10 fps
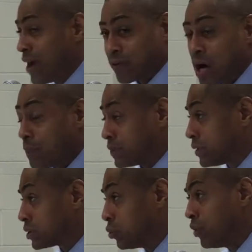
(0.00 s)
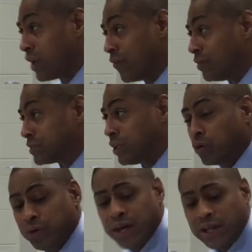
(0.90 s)
have competition with every
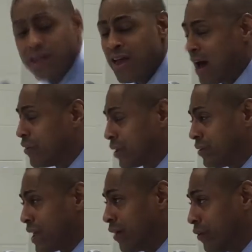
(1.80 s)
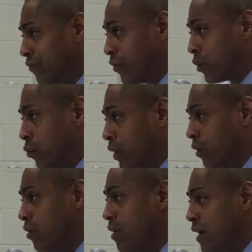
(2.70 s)
single day. I think he's handled it very well.